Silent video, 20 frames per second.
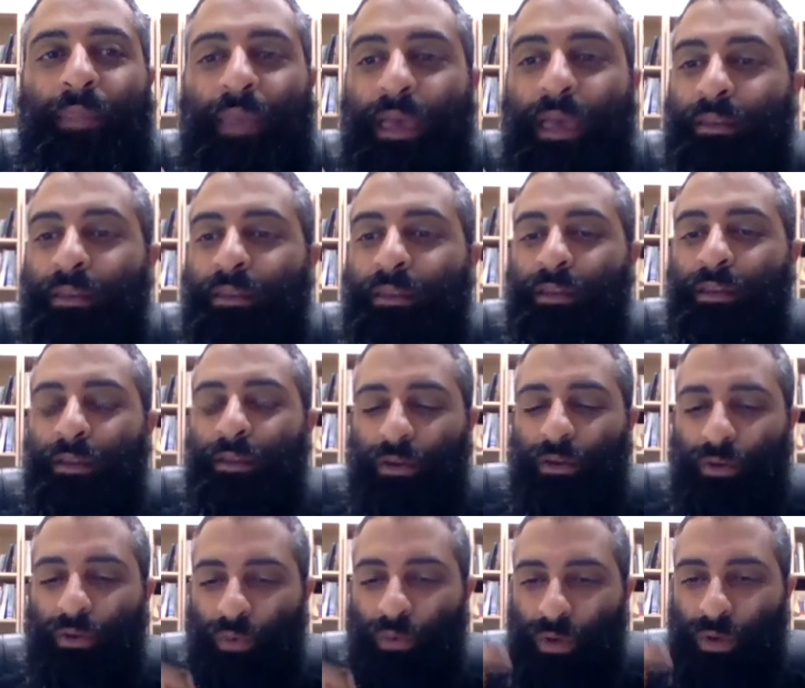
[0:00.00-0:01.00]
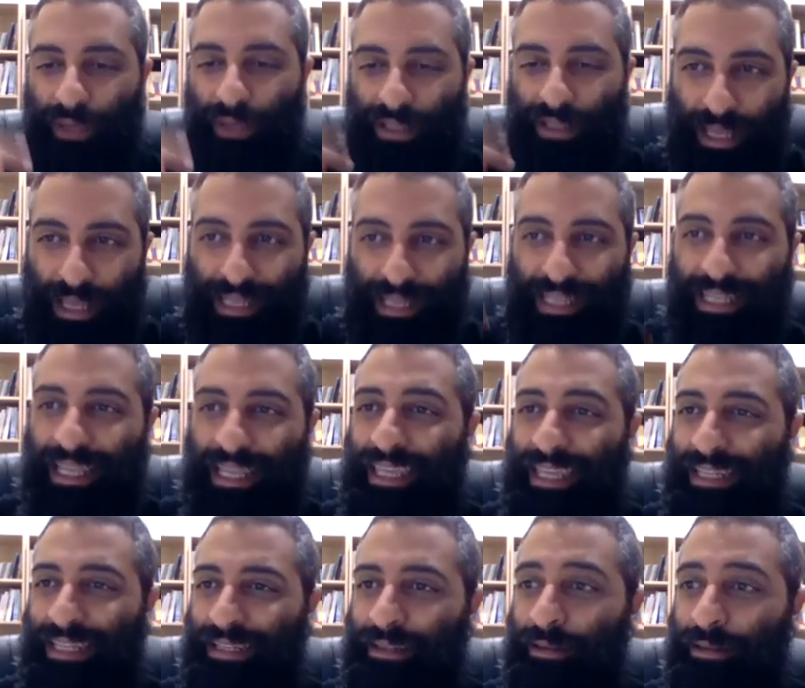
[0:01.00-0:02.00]
then when we let it
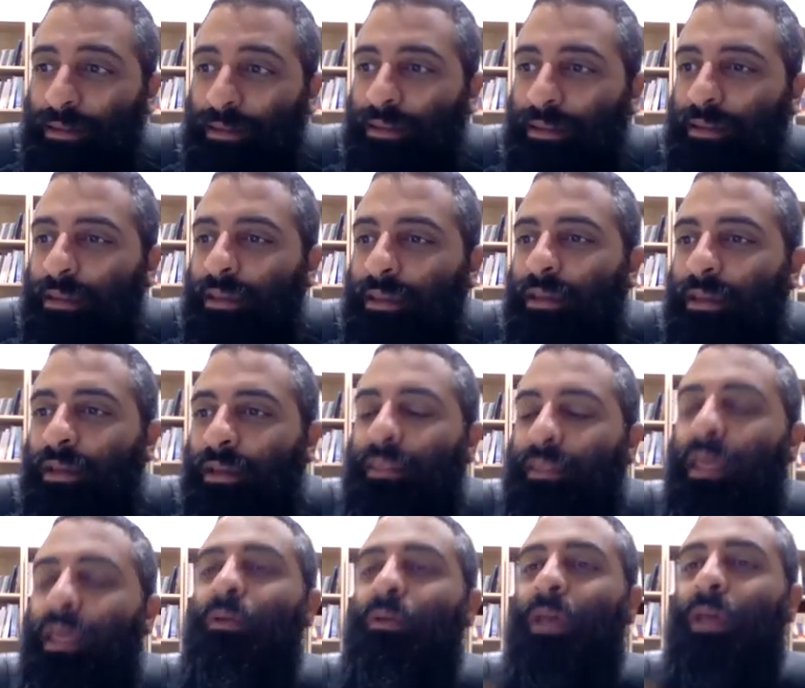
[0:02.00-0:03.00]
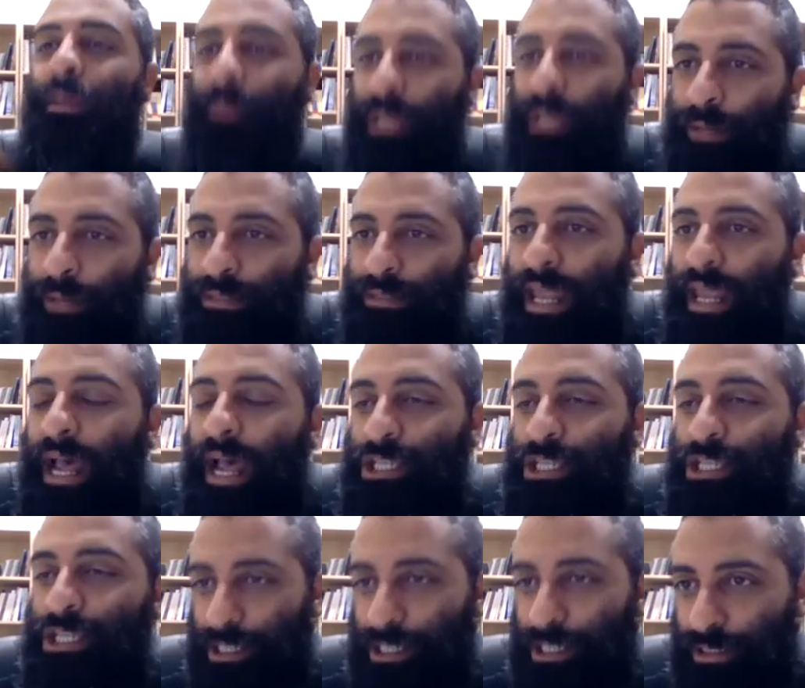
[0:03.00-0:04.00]
in then it becomes an
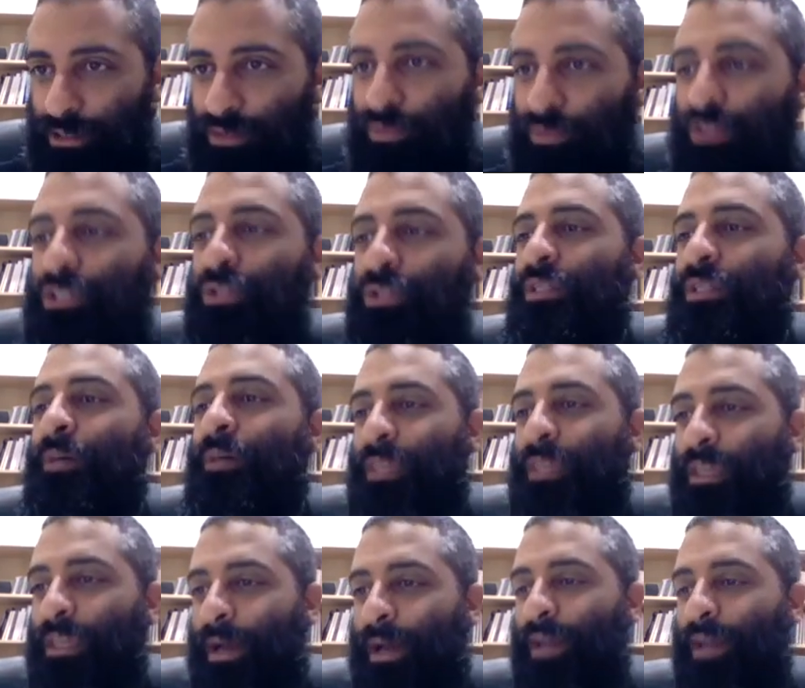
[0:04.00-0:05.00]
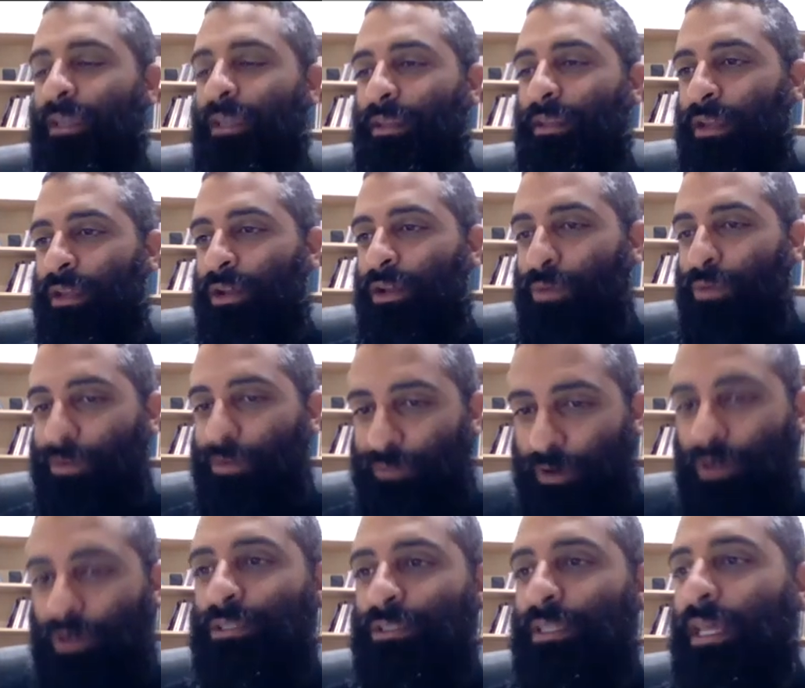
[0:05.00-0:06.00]
action we do something about it we
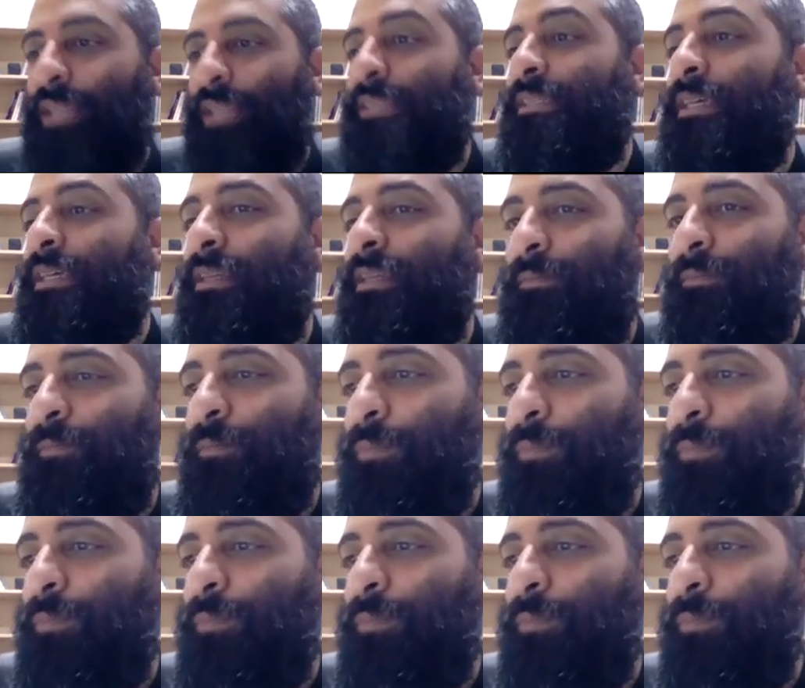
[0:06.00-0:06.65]
fall into that sin